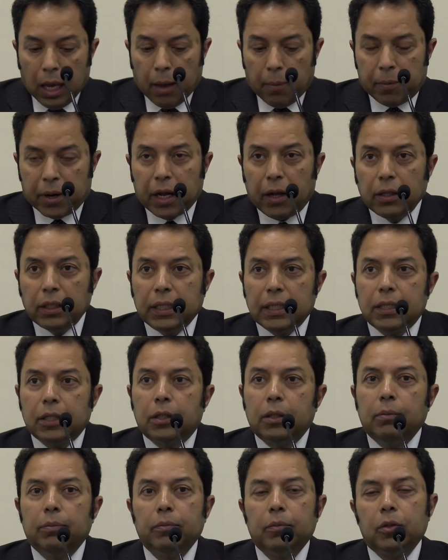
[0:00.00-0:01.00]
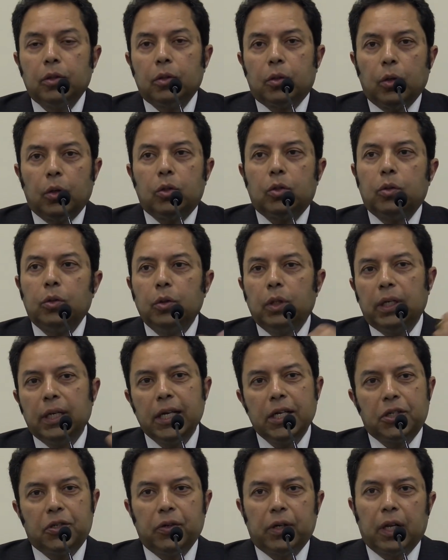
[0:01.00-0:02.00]
But I'll just go through the
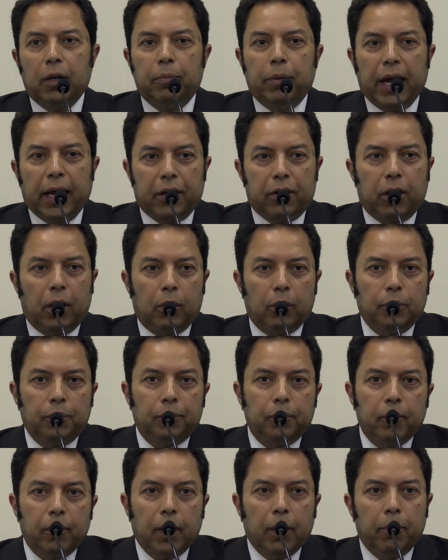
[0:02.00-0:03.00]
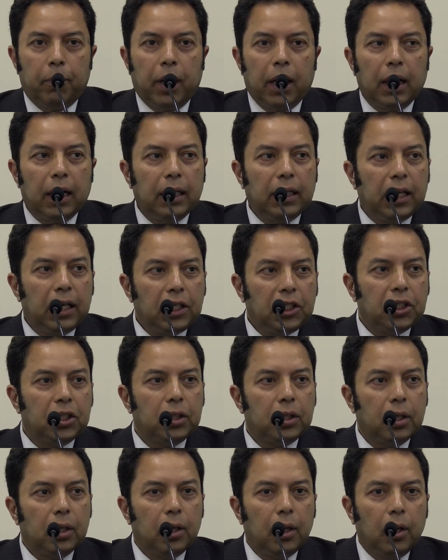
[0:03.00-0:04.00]
historical background. Bangladesh
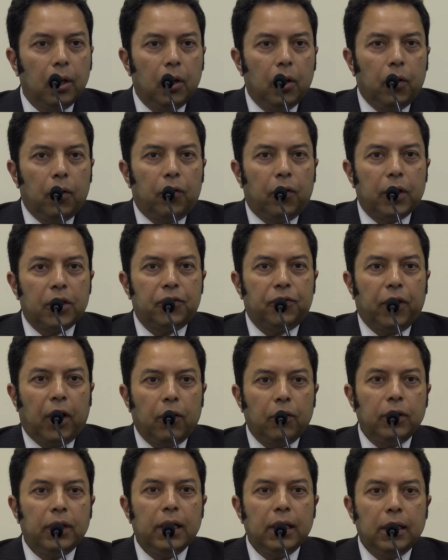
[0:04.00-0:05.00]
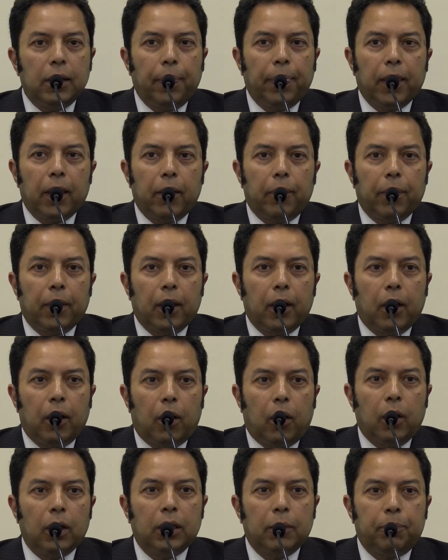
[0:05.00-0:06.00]
was founded
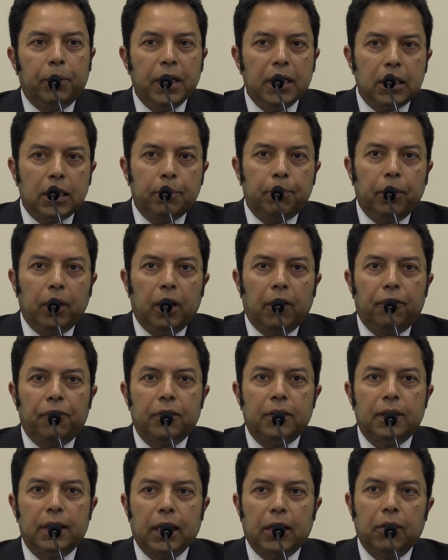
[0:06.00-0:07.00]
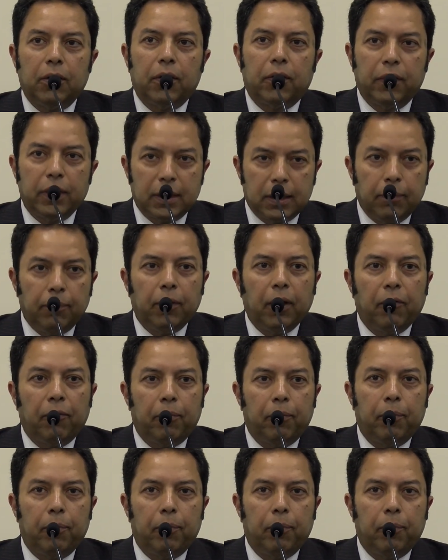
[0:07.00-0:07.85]
on the principle of secularism,